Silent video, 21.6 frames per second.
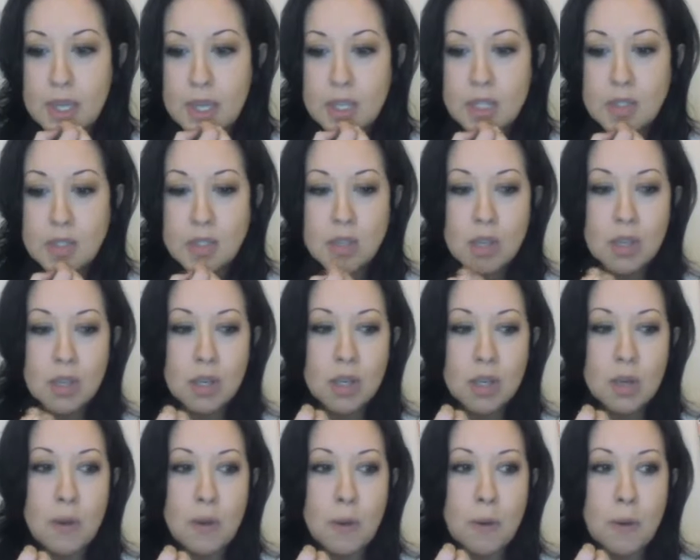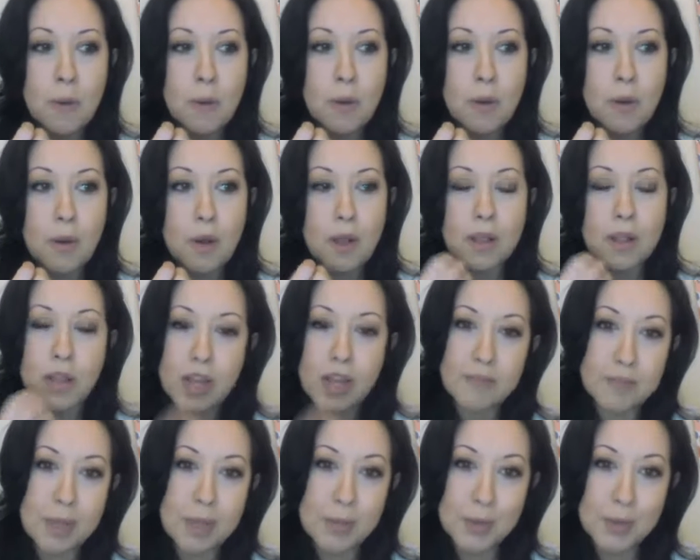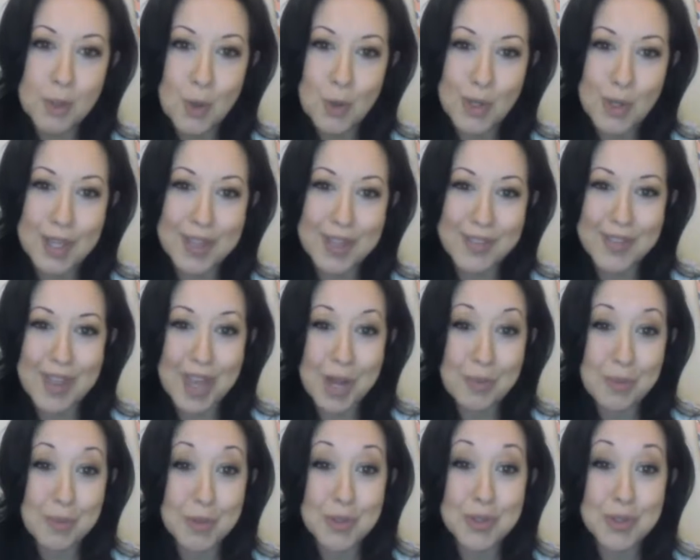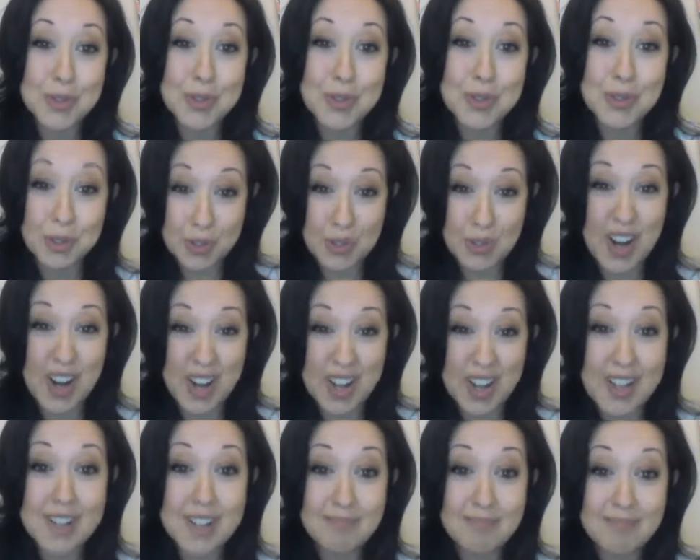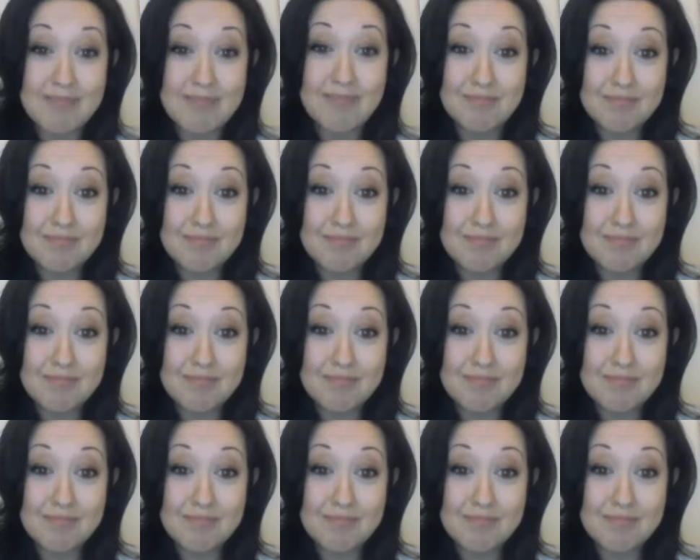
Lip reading: And a lot of people don't give animals the credit.